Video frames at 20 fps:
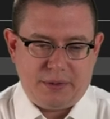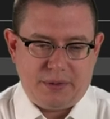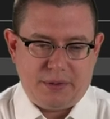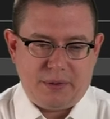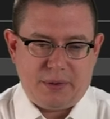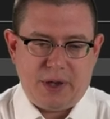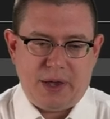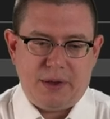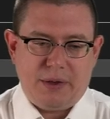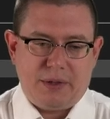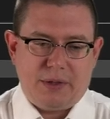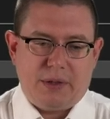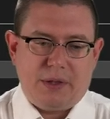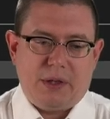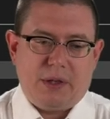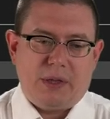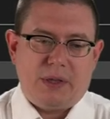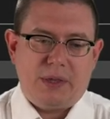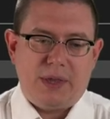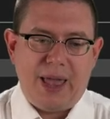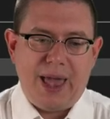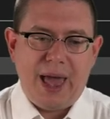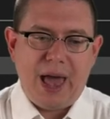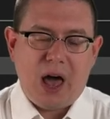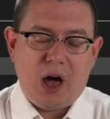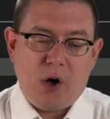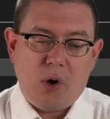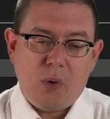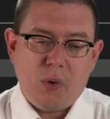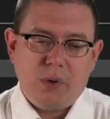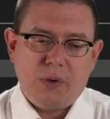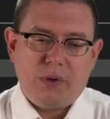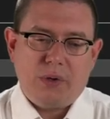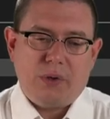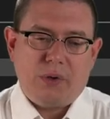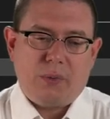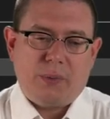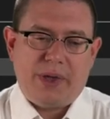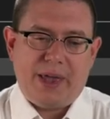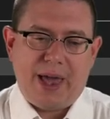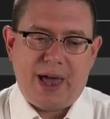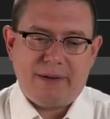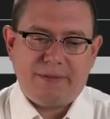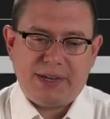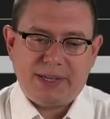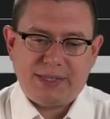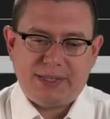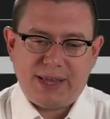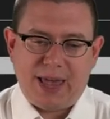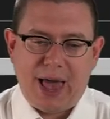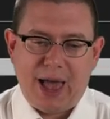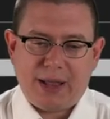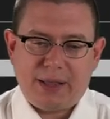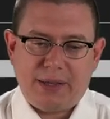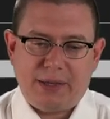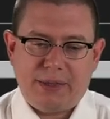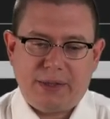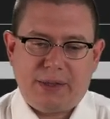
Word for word: Okay. Now we have exactly